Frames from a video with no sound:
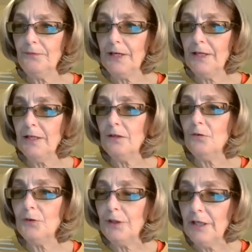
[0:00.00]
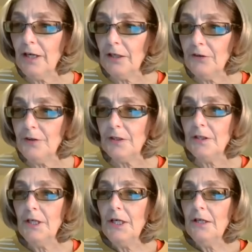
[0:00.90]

finding an overlay color that